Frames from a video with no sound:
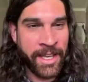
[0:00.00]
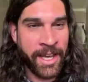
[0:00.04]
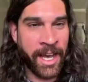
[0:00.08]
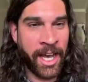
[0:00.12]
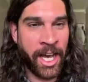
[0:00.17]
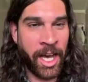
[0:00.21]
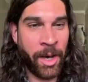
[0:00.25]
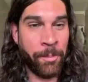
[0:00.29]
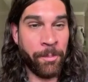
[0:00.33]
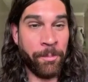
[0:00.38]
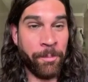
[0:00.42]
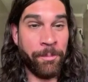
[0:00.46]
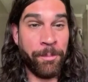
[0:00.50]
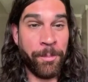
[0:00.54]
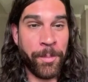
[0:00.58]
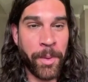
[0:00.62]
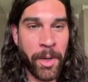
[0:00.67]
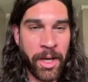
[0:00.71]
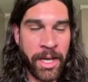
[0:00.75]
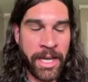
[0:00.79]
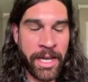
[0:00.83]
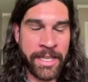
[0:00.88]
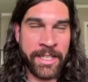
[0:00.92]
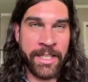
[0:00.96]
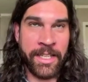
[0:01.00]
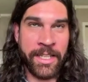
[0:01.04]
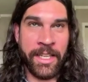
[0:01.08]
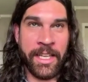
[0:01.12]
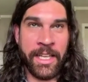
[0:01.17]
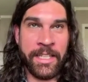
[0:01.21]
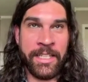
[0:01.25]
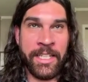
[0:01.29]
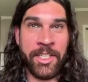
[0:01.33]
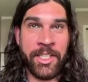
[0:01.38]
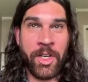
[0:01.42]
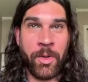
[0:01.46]
But
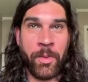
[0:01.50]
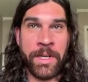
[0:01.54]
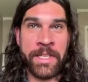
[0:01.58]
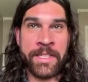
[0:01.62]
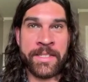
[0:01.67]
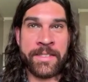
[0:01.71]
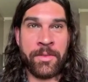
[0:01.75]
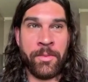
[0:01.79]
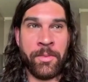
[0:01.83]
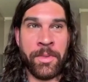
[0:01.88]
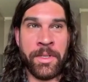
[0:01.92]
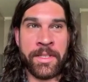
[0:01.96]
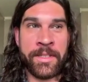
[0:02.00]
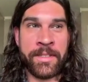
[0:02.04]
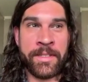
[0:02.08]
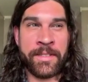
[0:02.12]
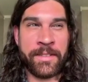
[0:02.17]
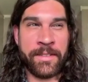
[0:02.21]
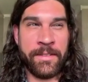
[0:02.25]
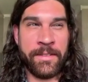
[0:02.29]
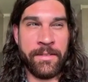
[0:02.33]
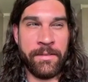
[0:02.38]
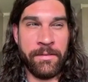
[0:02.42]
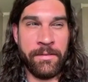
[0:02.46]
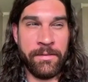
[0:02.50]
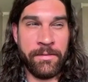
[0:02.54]
what's